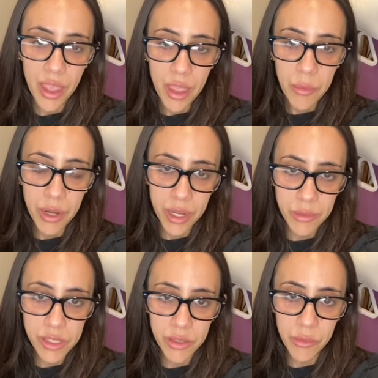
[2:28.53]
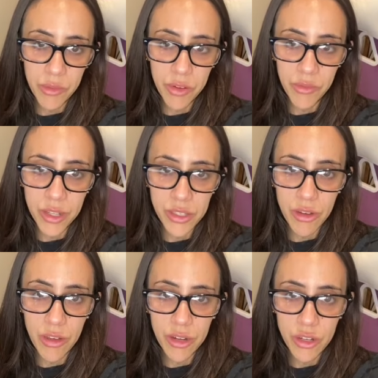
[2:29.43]
But I am still moving funds
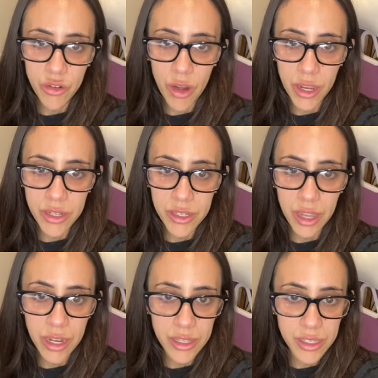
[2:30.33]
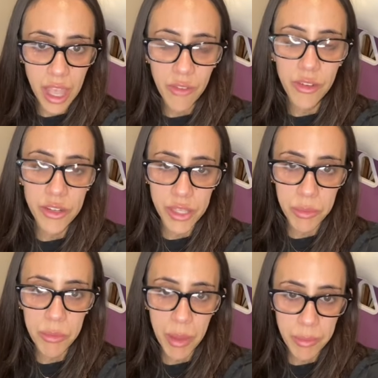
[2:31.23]
around and trying to kind of salvage some
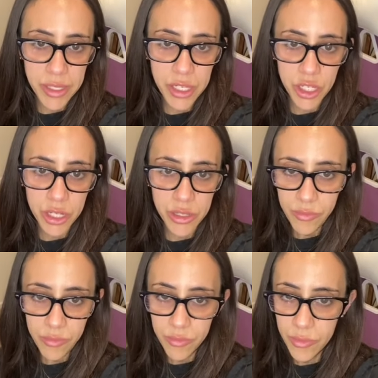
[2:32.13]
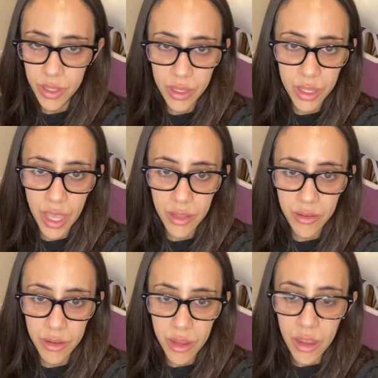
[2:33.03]
of my positions
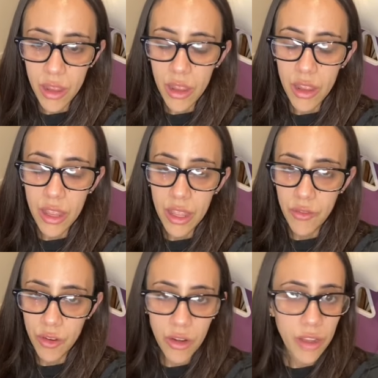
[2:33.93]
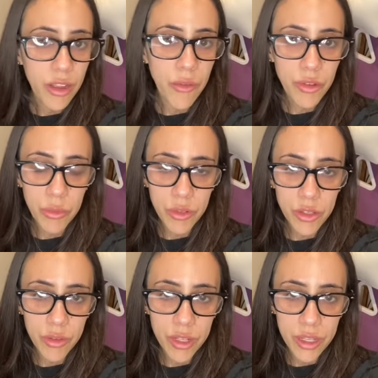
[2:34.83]
again, if you're not comfortable
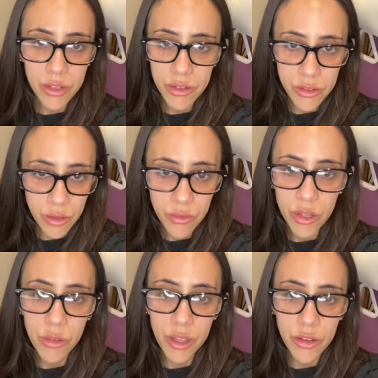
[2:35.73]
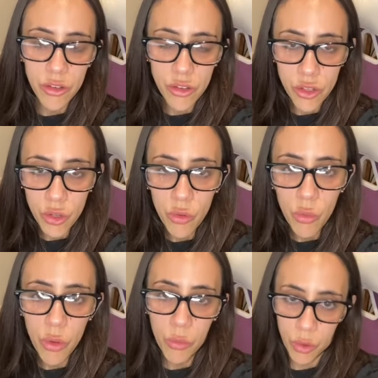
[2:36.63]
doing it, don't do it. Do
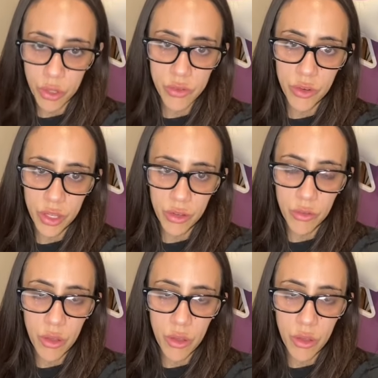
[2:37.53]
what works for you.